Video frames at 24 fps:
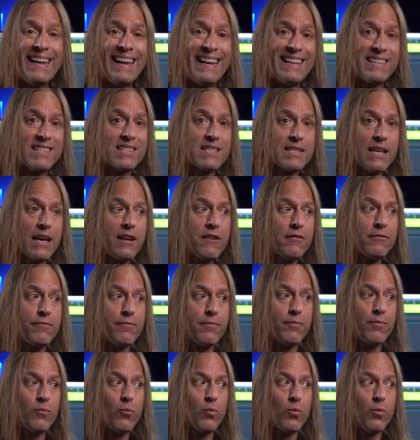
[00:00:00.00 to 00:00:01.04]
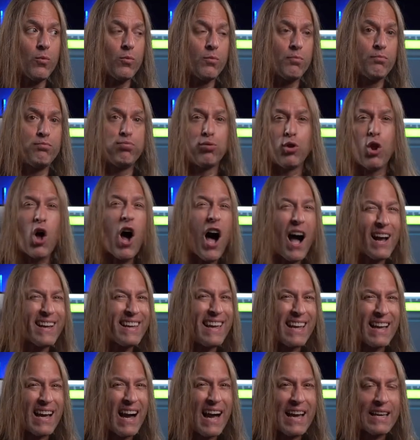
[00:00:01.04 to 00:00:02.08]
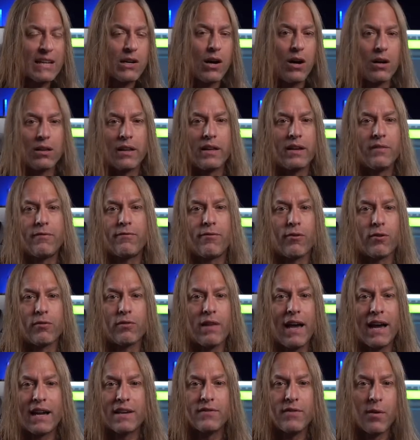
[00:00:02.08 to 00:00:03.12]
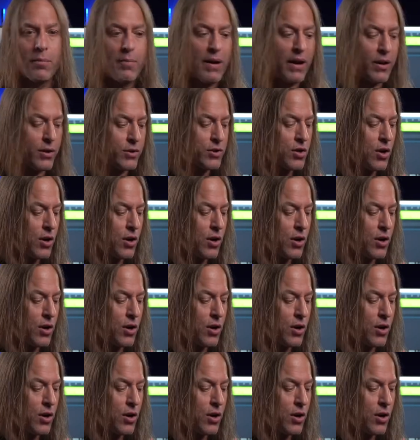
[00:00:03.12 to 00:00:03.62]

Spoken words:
instead of blocking, I call it, for lack of a better